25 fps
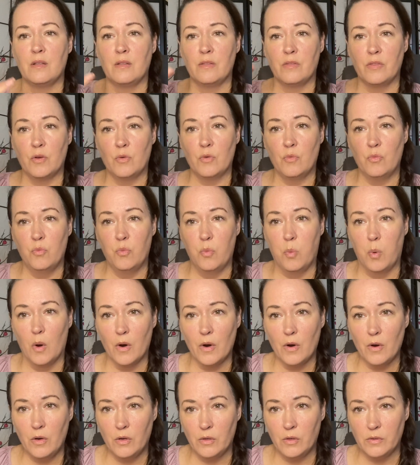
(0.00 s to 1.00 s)
the
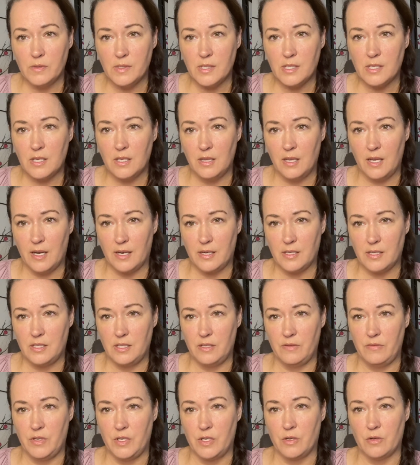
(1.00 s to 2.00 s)
world's
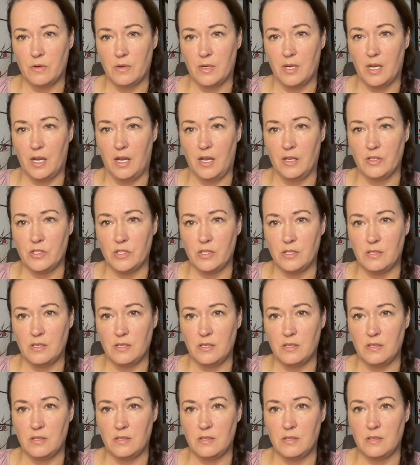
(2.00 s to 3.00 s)
collective ego
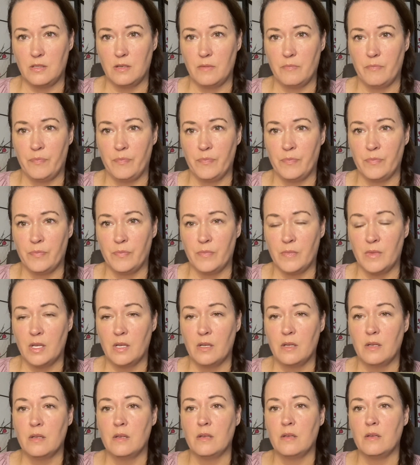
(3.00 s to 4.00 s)
consciousness.
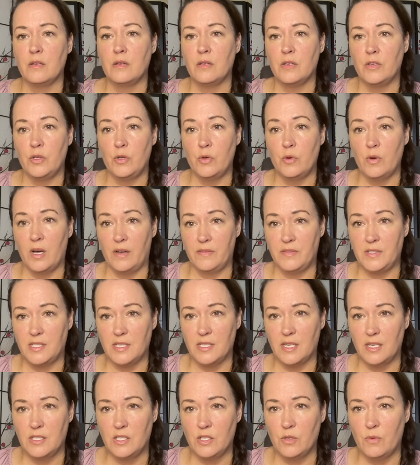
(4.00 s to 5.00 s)
You have
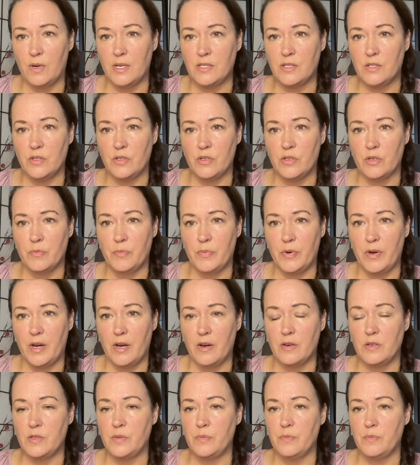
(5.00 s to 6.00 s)
said to us in your
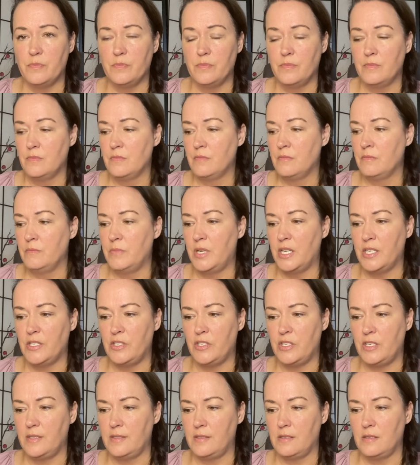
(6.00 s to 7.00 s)
prayers, but
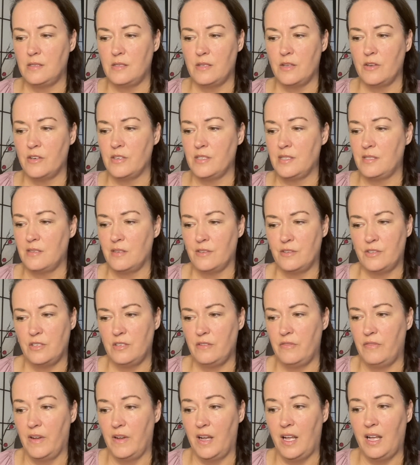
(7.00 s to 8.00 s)
Jesus, there is such a
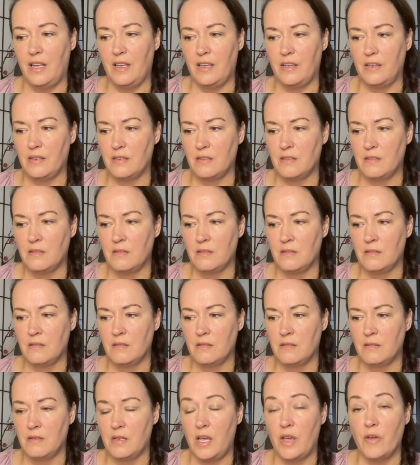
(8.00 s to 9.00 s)
divide.
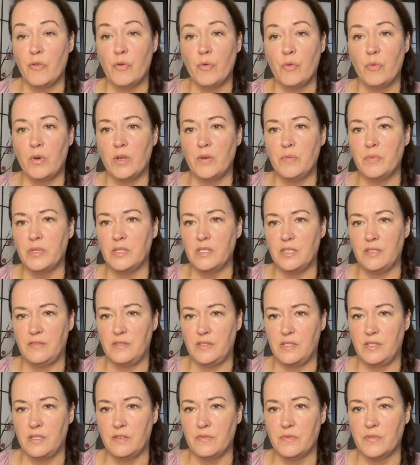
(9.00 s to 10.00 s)
Everyone believes
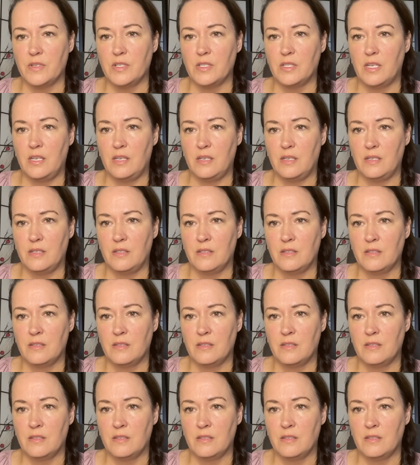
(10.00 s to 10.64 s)
differently.